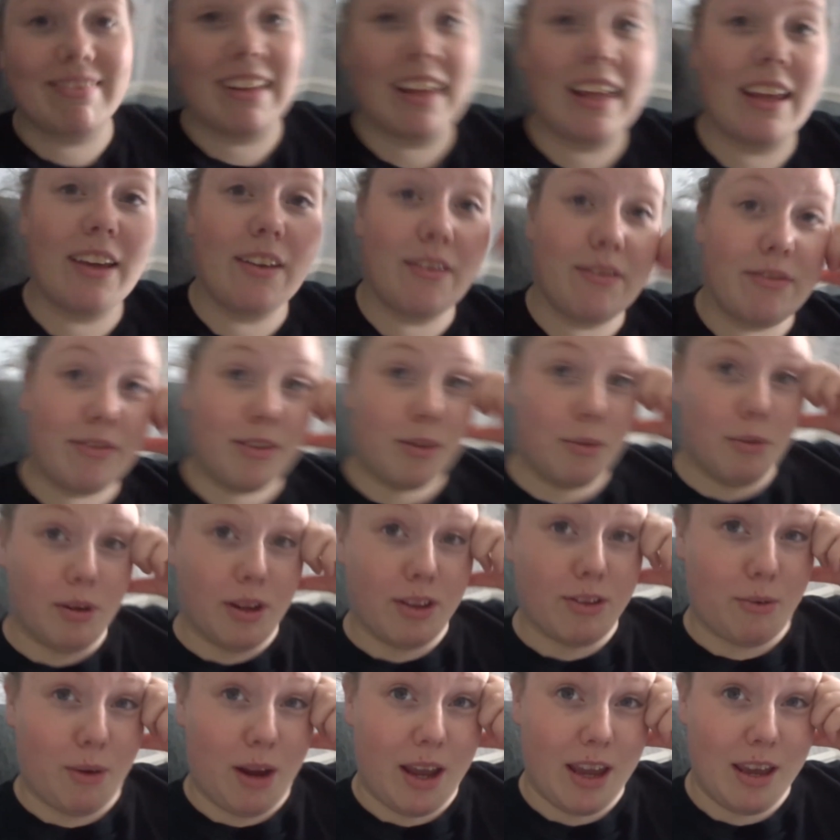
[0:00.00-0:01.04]
if you want
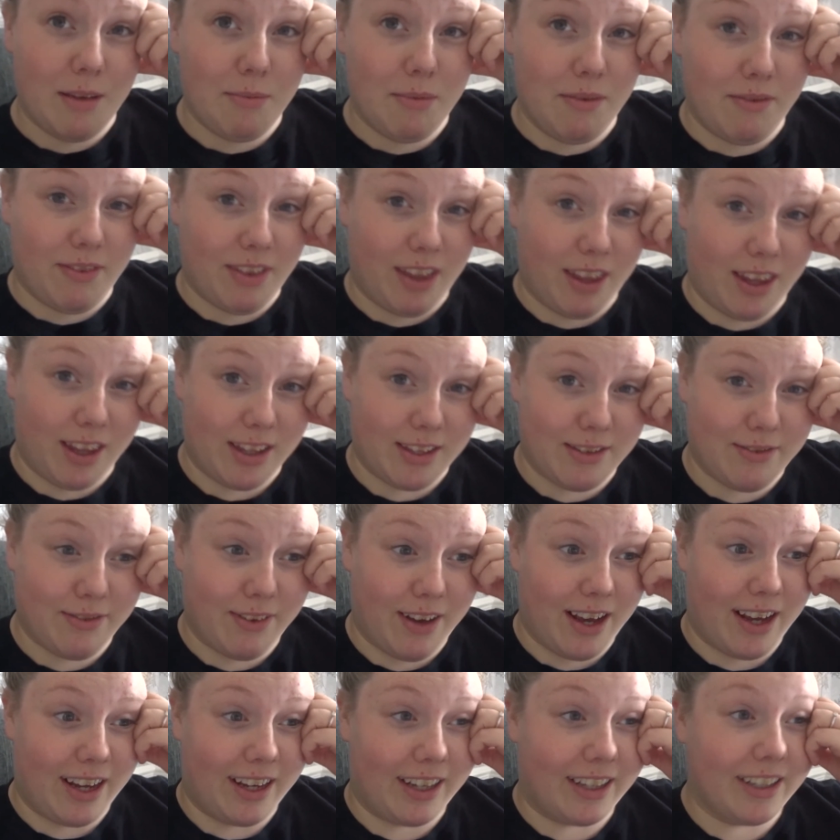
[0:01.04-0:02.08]
to throw hate at me for that, that's
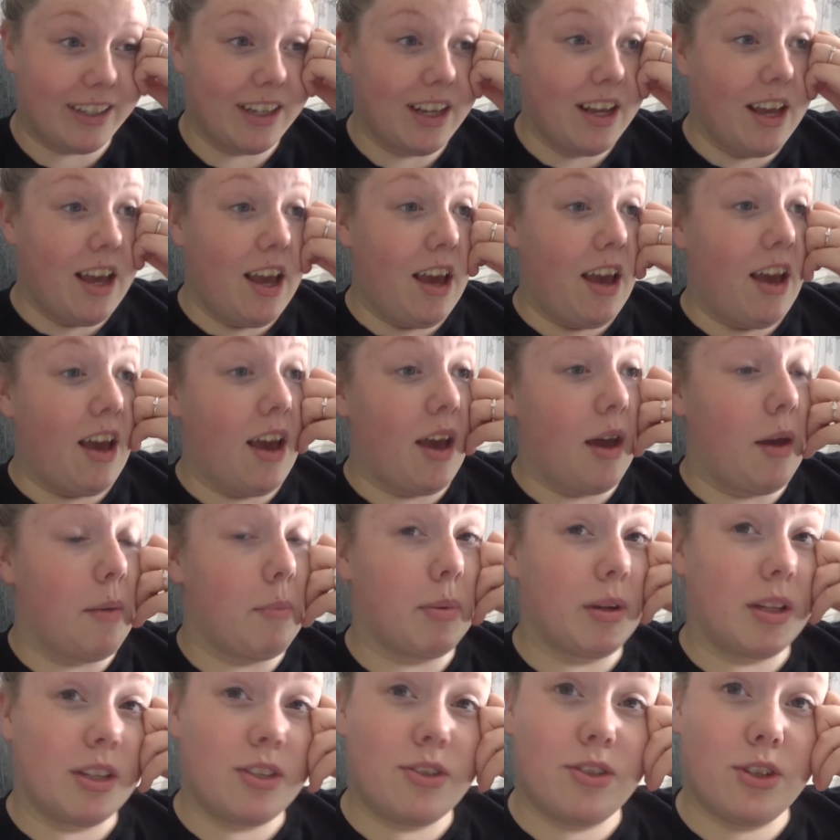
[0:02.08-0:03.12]
fine,
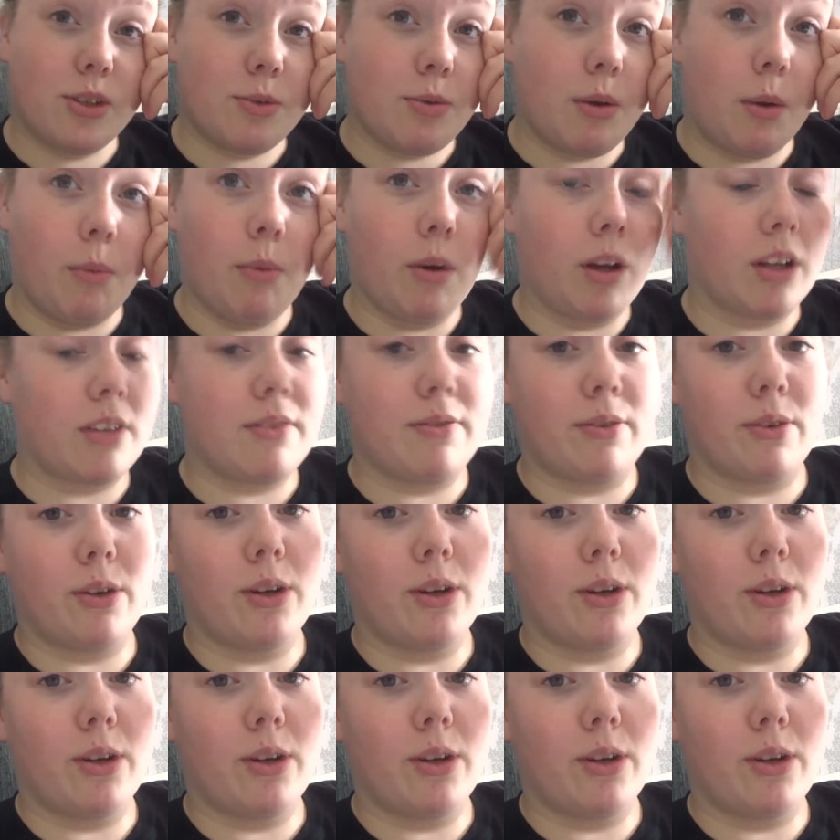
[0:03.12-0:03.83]
but it's just what works for